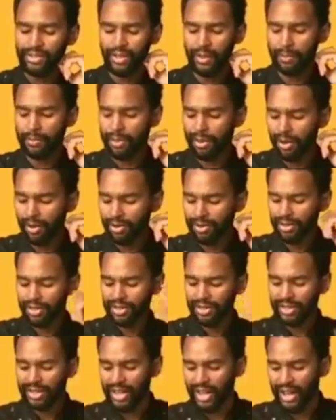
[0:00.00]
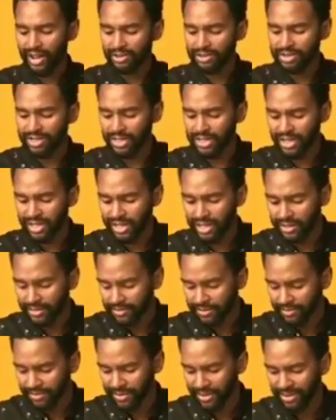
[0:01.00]
The Polk
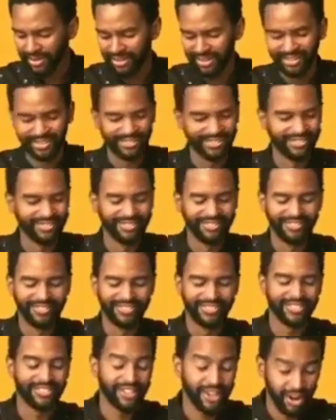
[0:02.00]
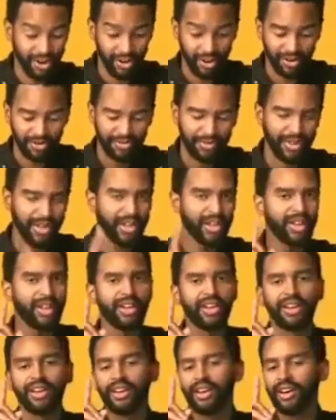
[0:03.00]
County Sheriff.
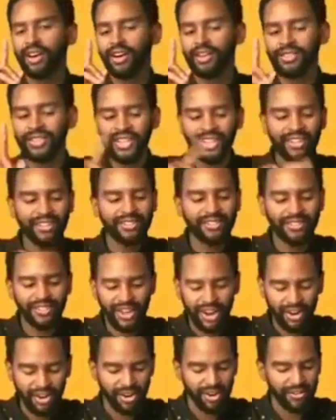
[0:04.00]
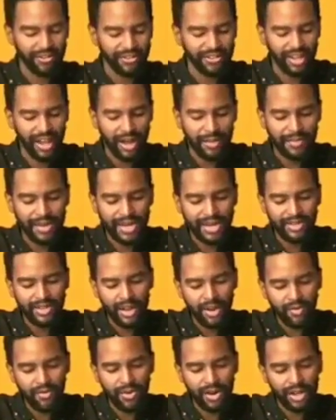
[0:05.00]
These sheriffs,
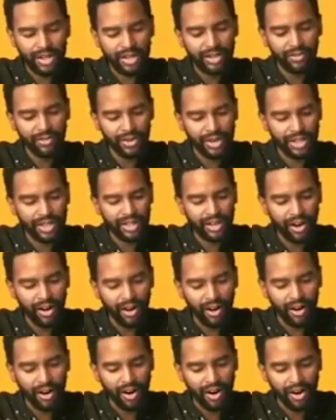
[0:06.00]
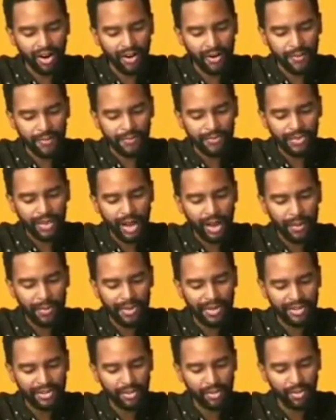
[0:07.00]
they really, really are a
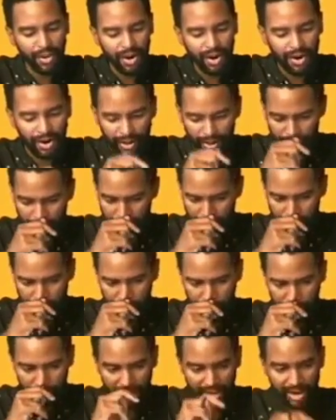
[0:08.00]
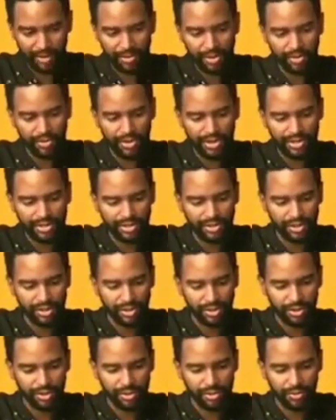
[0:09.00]
piece of work. And I want to read to
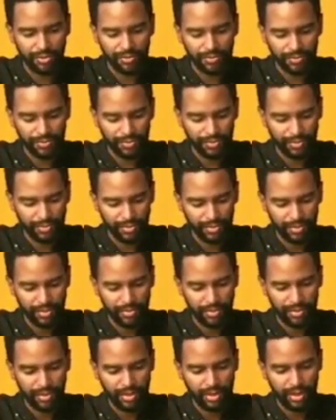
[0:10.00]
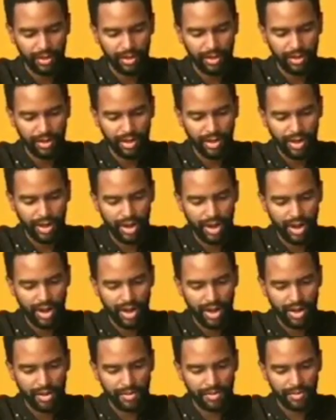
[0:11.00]
you
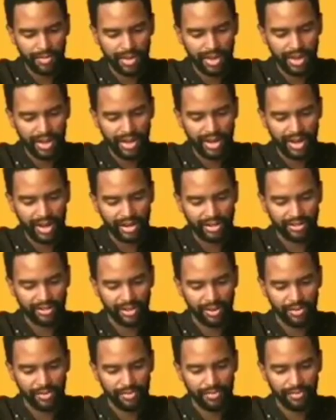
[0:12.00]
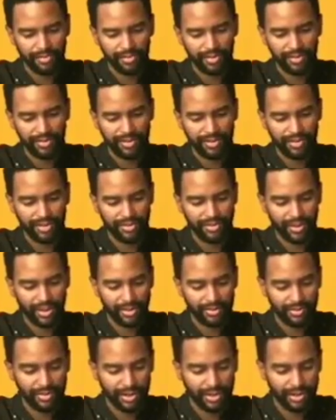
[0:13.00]
an excerpt. Let me see if I
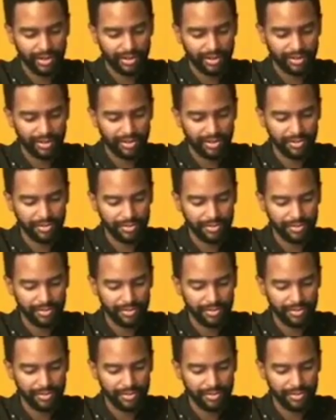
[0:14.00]
can find this.